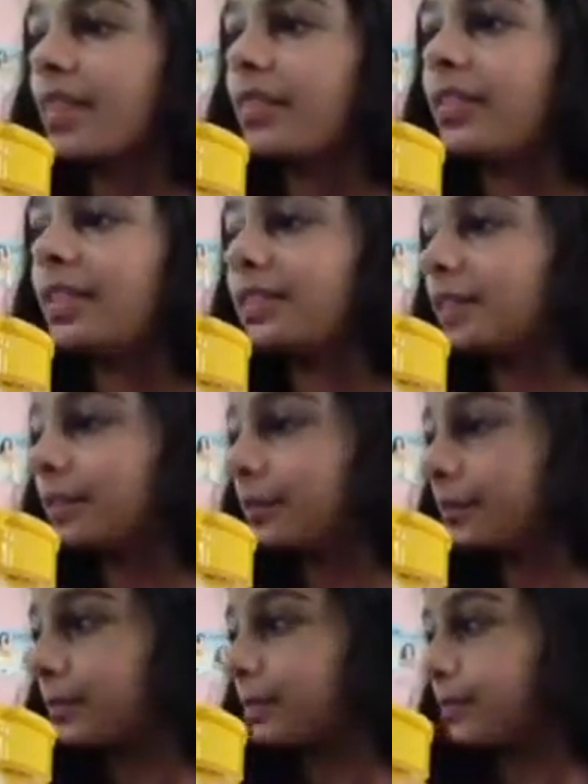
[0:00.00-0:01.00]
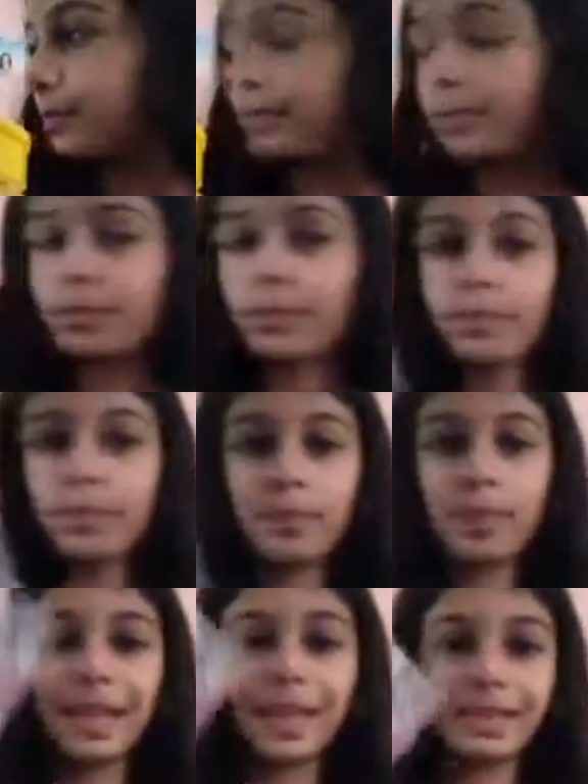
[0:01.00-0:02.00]
this
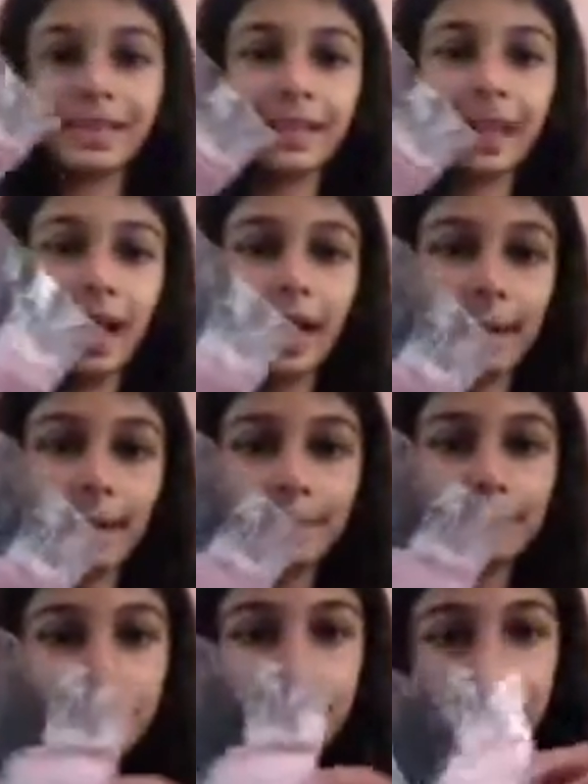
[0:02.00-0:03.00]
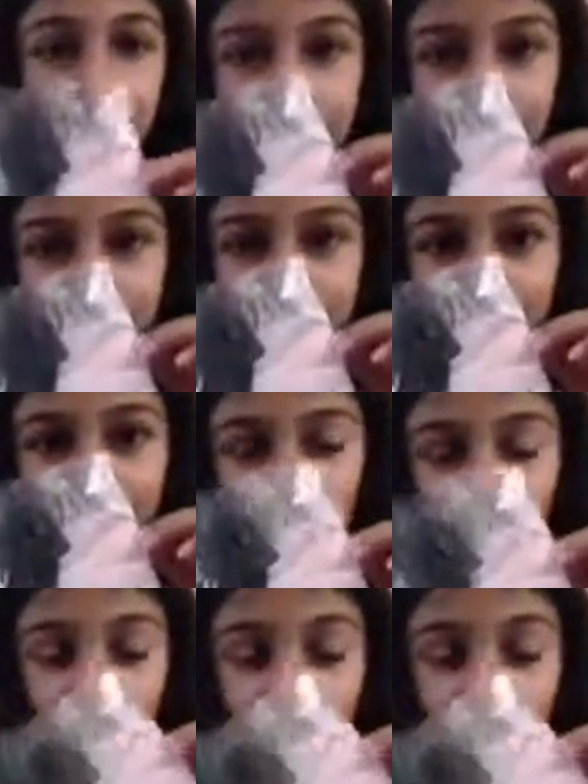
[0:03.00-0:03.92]
pink slime that I got